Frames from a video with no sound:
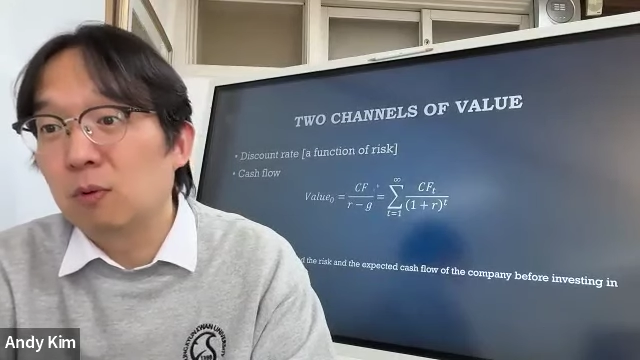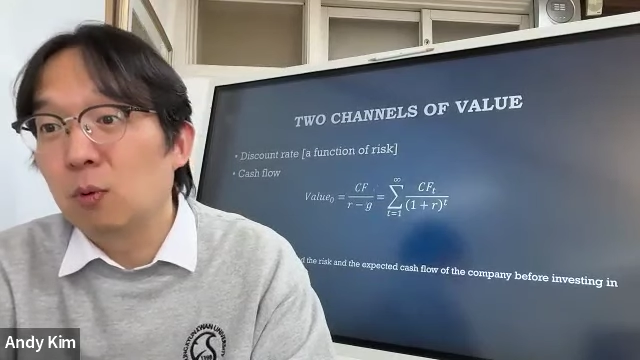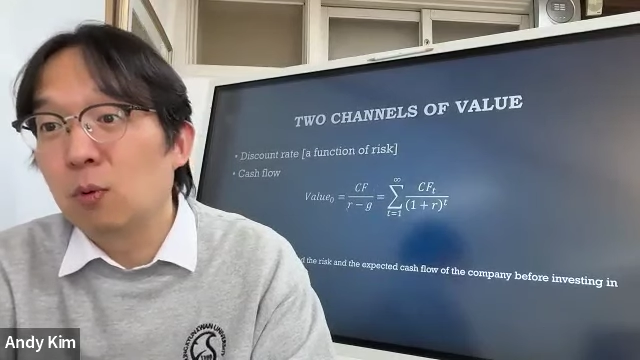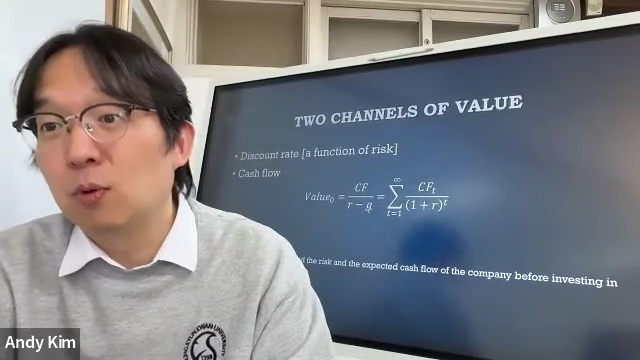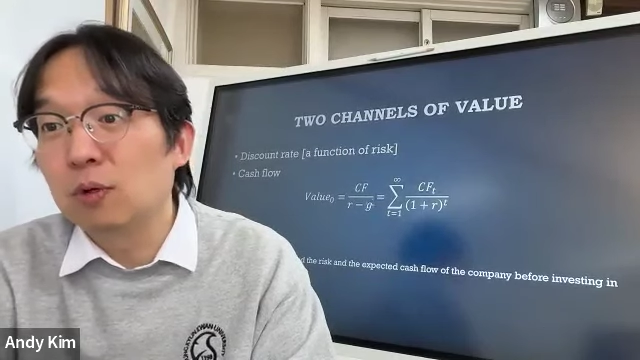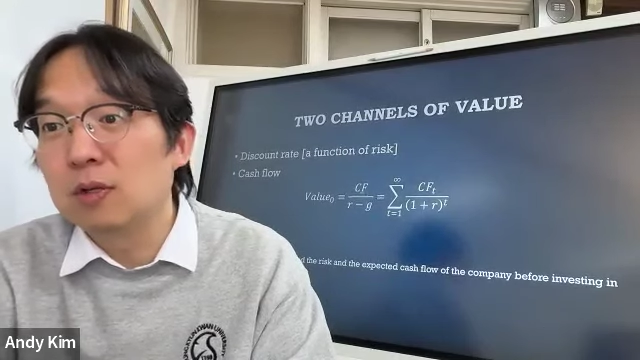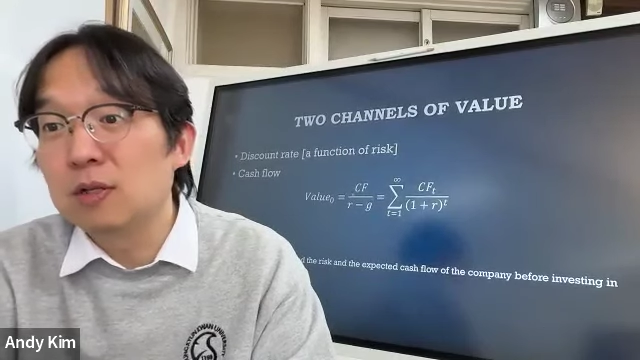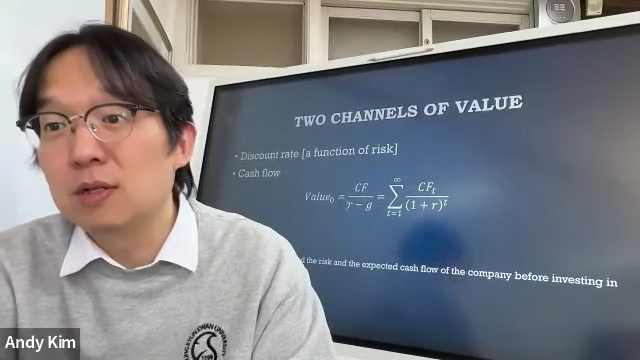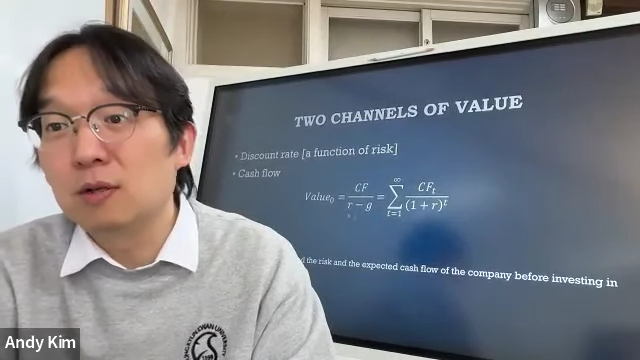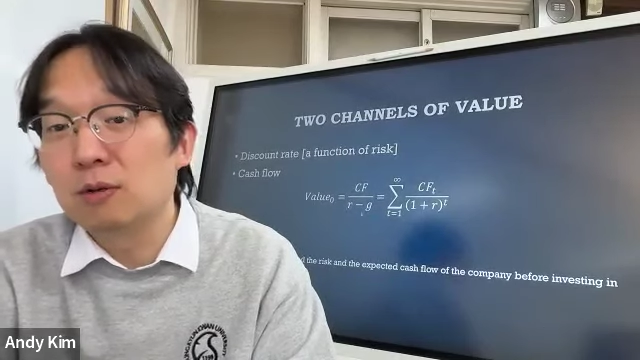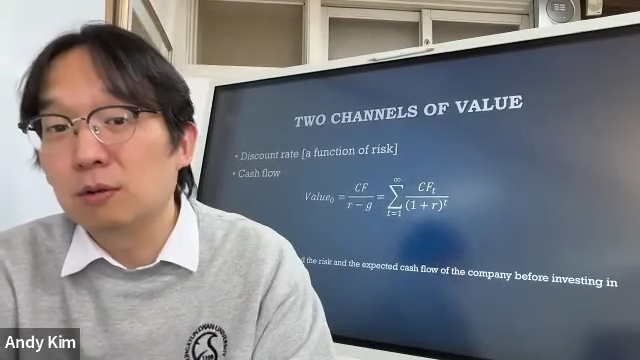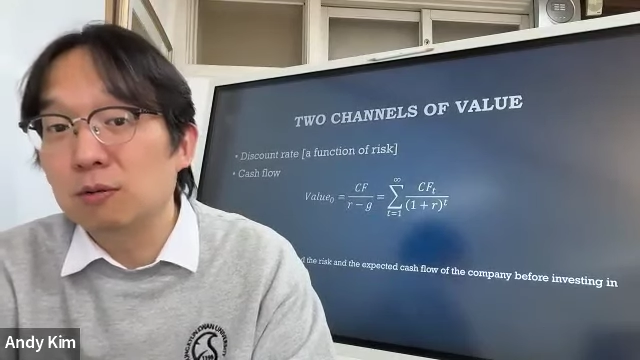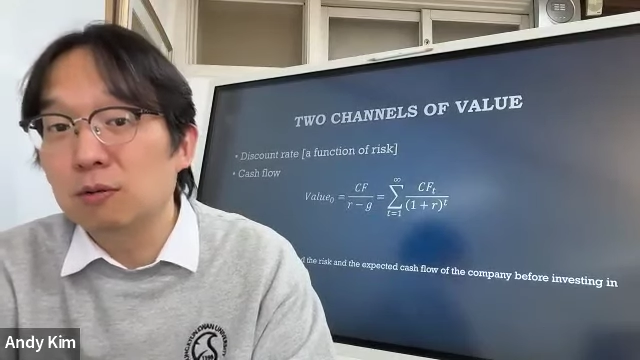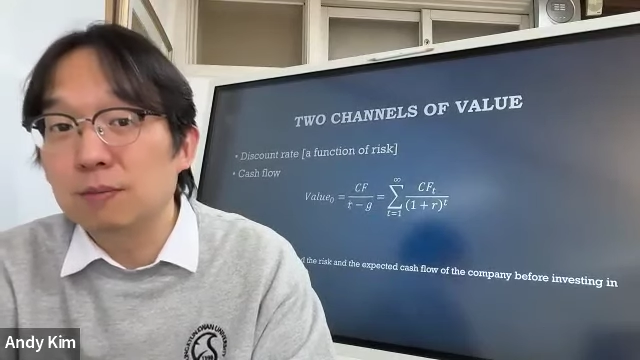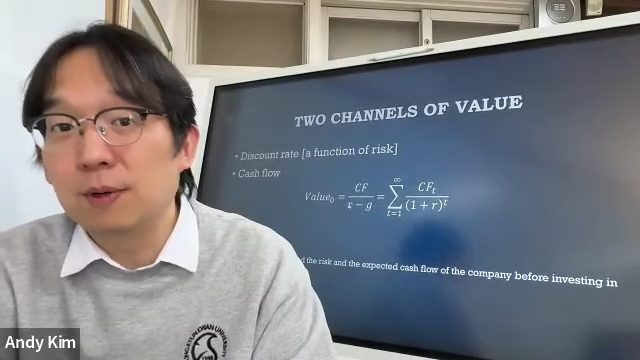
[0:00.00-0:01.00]
Gordon's
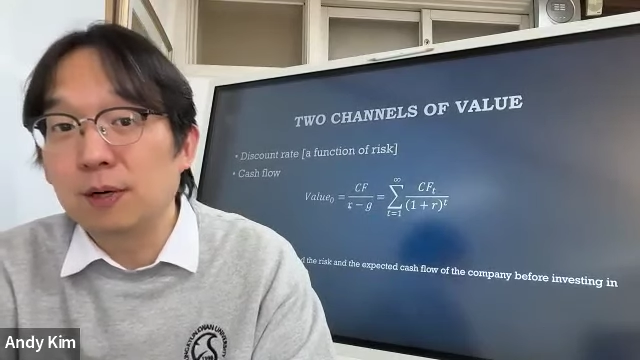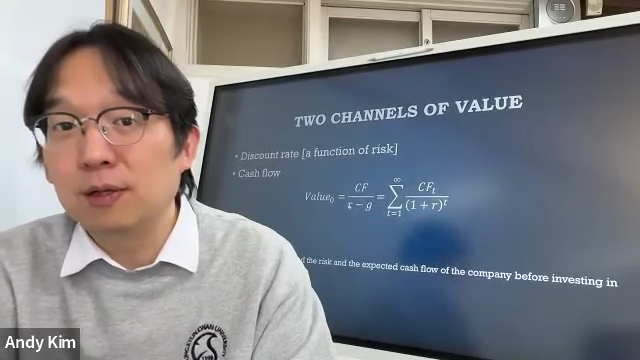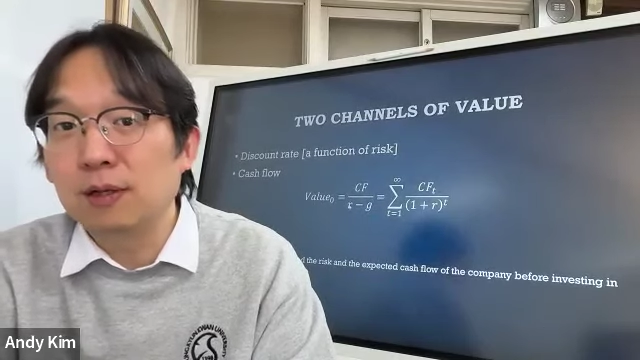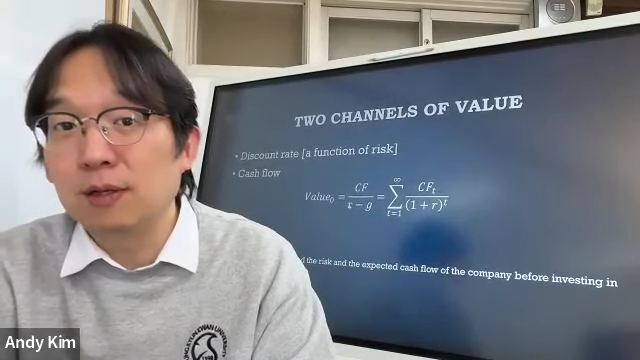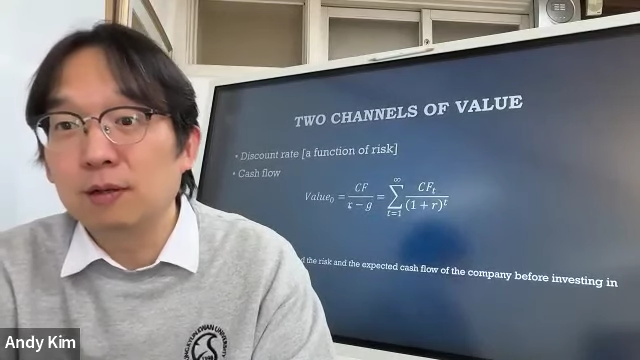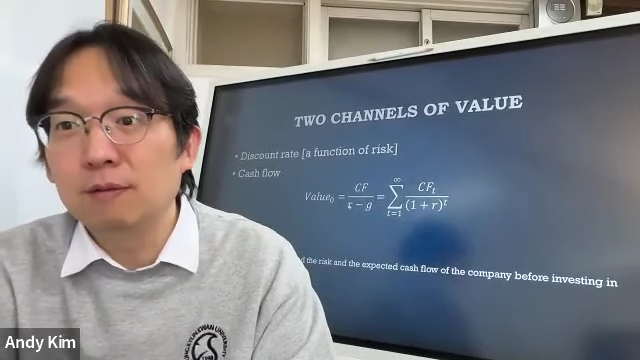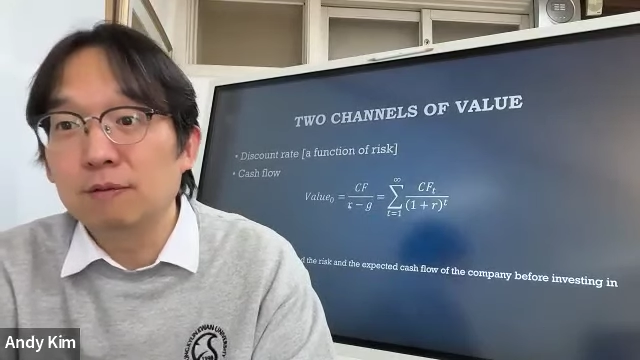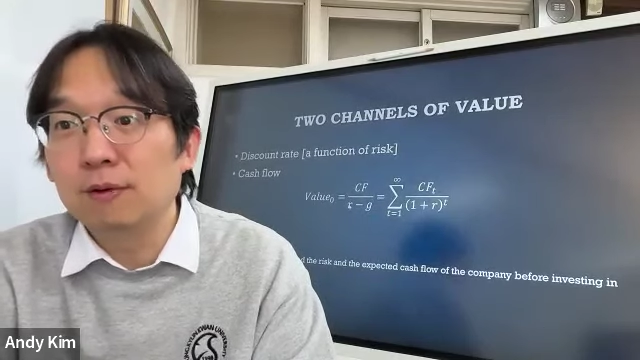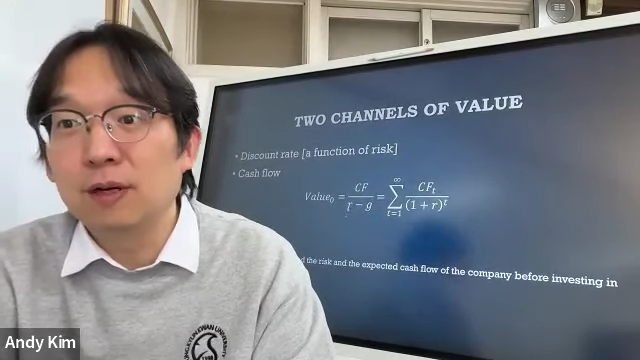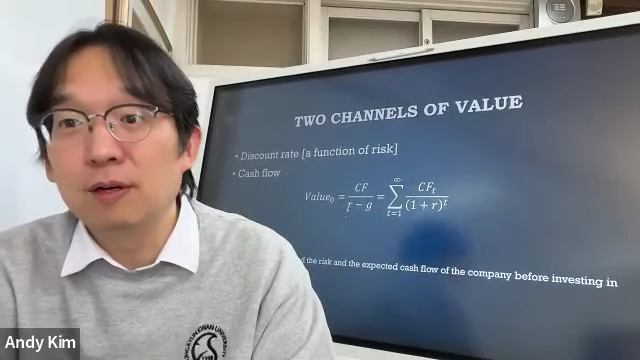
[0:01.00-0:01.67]
growth model,